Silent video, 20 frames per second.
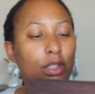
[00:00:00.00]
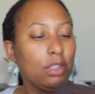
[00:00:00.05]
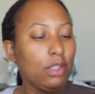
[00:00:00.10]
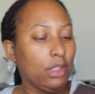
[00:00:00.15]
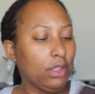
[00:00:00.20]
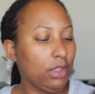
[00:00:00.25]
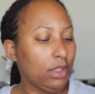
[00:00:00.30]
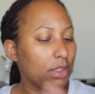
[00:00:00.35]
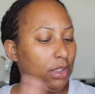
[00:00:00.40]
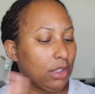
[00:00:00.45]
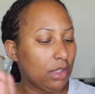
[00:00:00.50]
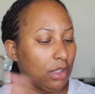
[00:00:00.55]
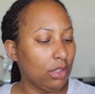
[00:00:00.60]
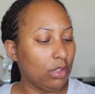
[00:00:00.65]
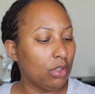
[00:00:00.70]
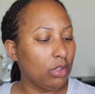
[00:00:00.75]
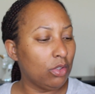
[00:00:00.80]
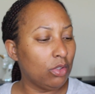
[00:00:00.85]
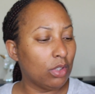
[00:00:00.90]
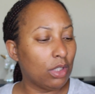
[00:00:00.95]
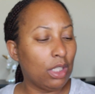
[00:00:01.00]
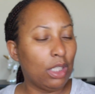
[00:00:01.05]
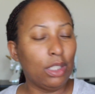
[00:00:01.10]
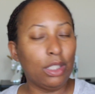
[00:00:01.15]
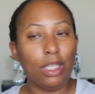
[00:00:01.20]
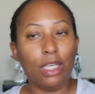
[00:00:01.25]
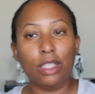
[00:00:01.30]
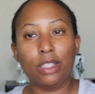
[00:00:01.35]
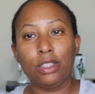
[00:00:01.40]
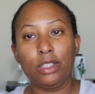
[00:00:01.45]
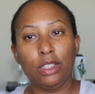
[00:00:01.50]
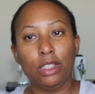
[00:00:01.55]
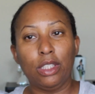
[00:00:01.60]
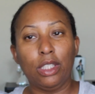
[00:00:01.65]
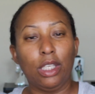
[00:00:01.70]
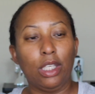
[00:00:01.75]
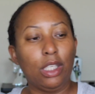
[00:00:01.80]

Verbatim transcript: This is the new collection,